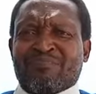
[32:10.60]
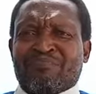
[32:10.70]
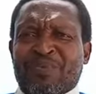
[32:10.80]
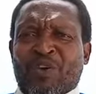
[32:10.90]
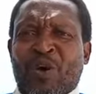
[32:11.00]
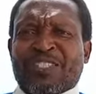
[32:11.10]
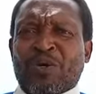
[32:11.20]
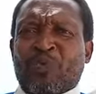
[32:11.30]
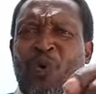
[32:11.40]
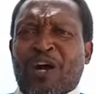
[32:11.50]
Because they
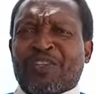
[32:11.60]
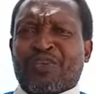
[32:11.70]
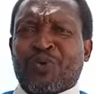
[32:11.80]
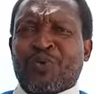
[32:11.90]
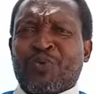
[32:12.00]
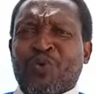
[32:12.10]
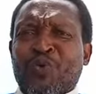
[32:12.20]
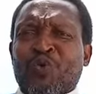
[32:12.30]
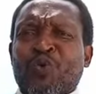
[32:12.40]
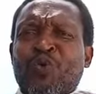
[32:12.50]
want you
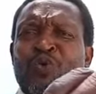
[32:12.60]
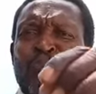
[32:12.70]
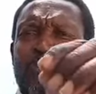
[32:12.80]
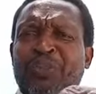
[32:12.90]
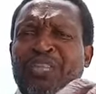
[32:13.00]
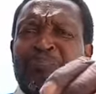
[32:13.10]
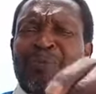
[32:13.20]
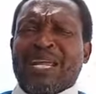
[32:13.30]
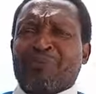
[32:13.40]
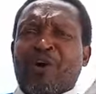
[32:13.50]
to put the
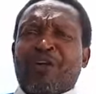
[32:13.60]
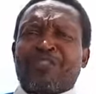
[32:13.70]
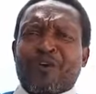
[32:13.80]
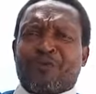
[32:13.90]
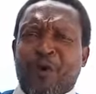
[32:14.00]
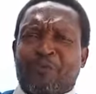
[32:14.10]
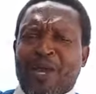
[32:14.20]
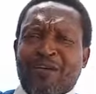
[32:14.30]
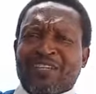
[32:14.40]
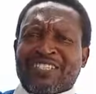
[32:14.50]
blame on their
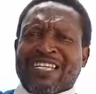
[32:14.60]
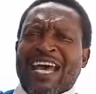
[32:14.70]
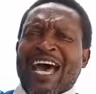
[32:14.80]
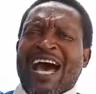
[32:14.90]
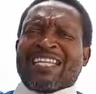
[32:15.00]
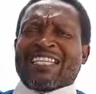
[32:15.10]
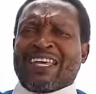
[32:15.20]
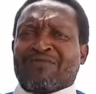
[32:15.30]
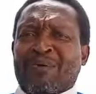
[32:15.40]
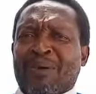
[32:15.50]
foreparents and
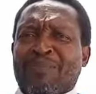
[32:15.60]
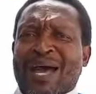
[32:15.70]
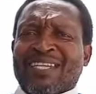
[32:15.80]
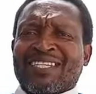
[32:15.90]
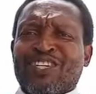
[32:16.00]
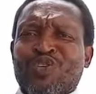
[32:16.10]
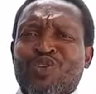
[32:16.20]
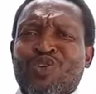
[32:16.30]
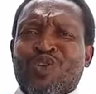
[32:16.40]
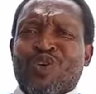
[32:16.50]
give them a bye.
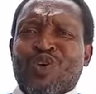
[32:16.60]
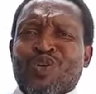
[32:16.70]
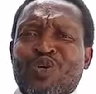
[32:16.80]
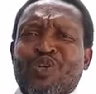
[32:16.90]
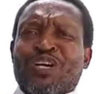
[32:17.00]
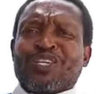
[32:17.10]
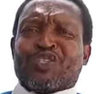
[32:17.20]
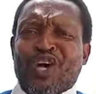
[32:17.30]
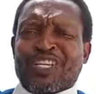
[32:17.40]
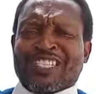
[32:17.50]
So you can
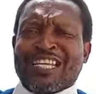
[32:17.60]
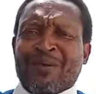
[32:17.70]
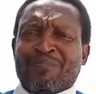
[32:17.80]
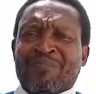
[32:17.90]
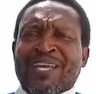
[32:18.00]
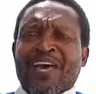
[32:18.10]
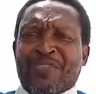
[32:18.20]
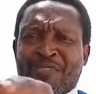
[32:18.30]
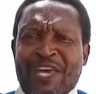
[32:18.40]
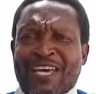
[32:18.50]
trust them,
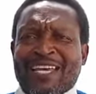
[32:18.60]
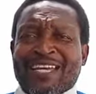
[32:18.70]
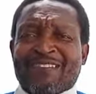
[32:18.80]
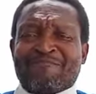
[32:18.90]
thinking